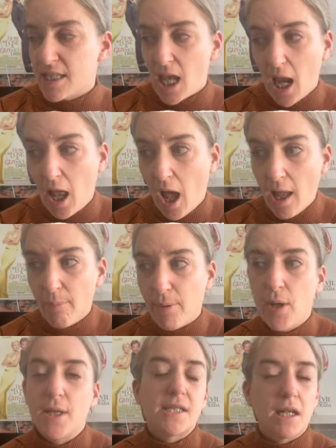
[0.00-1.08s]
and I
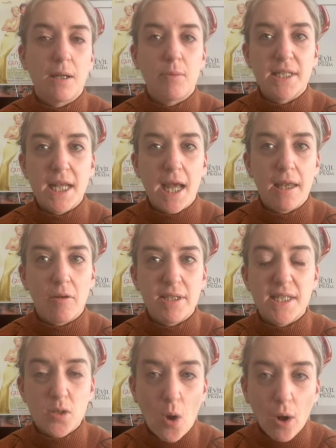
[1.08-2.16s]
personally would say there are
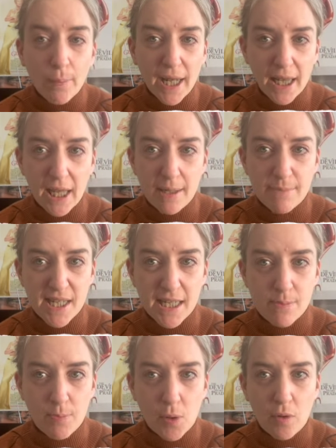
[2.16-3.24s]
so many themes
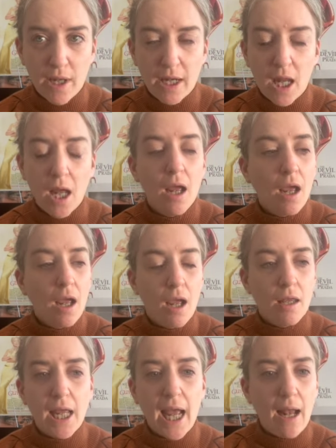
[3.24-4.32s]
explored
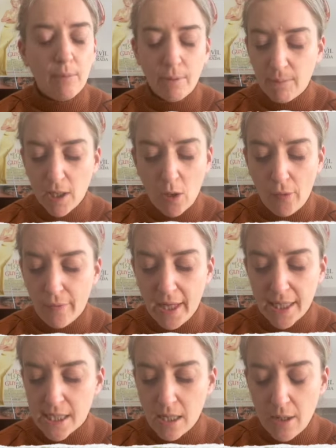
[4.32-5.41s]
in the album. You know, there's